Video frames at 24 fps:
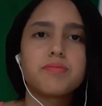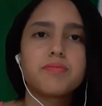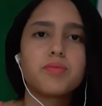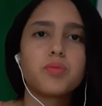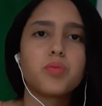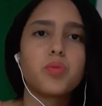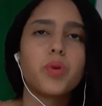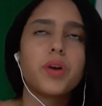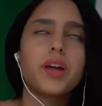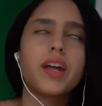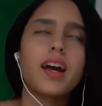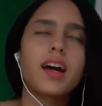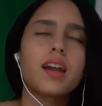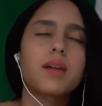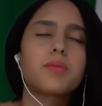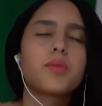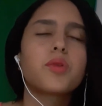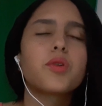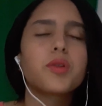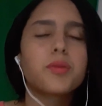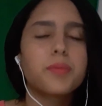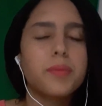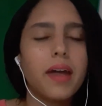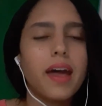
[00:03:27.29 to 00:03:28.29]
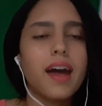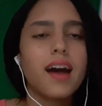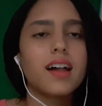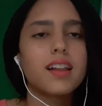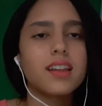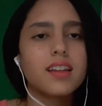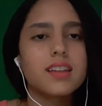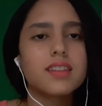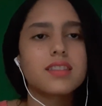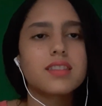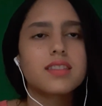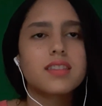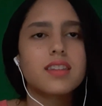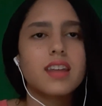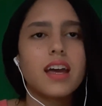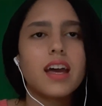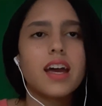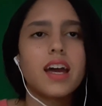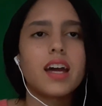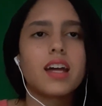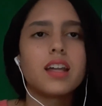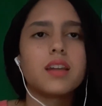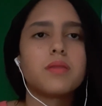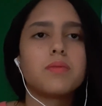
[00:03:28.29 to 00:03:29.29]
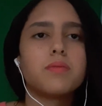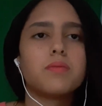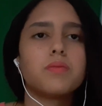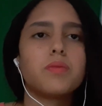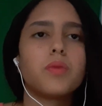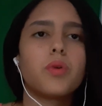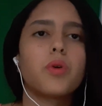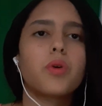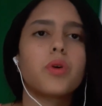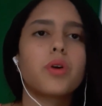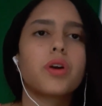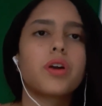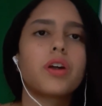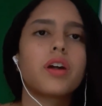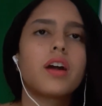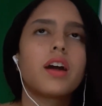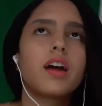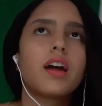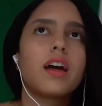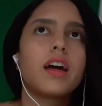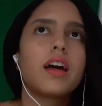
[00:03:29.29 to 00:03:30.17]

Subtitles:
we had a more balanced and more